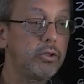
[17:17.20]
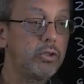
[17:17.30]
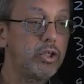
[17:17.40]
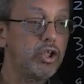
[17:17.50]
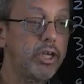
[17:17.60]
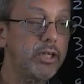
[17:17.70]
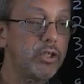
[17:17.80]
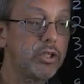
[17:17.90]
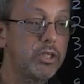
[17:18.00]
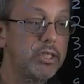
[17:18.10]
the
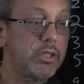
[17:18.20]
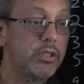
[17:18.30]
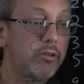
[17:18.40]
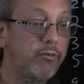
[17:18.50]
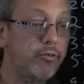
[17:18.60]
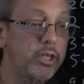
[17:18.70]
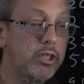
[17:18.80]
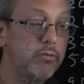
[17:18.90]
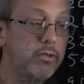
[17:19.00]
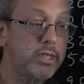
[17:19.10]
changes in distance for
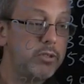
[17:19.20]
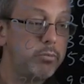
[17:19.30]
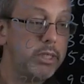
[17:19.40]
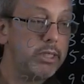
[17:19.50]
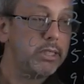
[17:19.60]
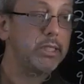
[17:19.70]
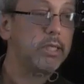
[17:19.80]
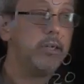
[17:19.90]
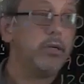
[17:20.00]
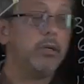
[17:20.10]
each of these pieces
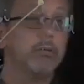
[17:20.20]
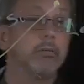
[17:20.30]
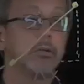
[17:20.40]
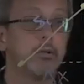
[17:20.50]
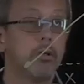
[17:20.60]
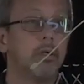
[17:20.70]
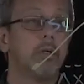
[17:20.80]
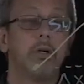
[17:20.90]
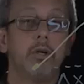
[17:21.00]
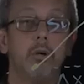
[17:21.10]
here,
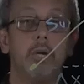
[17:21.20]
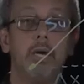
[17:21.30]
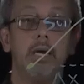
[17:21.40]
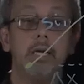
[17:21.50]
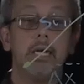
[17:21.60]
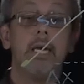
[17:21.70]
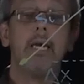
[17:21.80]
okay?